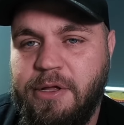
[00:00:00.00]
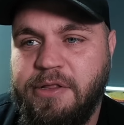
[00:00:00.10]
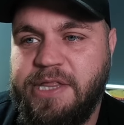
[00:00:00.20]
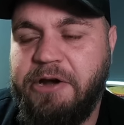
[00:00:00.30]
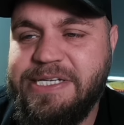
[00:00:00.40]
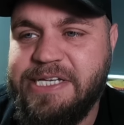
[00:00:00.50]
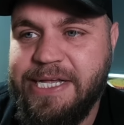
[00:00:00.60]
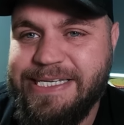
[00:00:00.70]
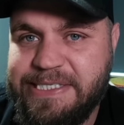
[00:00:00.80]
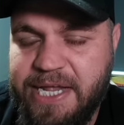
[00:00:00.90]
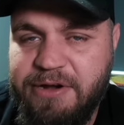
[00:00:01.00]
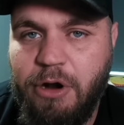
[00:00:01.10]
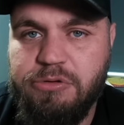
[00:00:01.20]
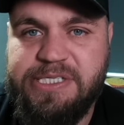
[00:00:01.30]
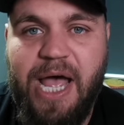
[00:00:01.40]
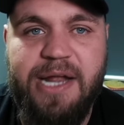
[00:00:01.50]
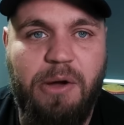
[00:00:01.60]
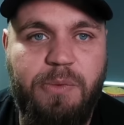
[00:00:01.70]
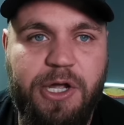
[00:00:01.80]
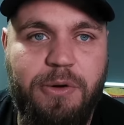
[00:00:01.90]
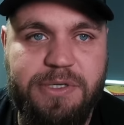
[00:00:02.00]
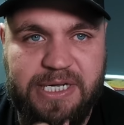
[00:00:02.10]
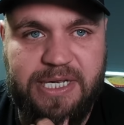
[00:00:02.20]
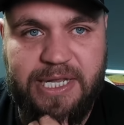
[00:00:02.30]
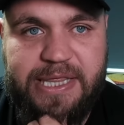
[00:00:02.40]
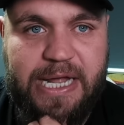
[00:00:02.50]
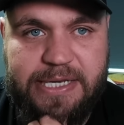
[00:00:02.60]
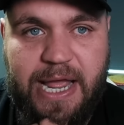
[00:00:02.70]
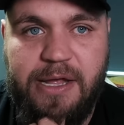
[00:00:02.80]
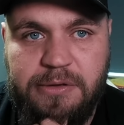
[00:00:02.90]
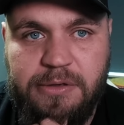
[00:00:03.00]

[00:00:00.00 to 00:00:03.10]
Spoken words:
There is zero sign that we're going to clear that debt.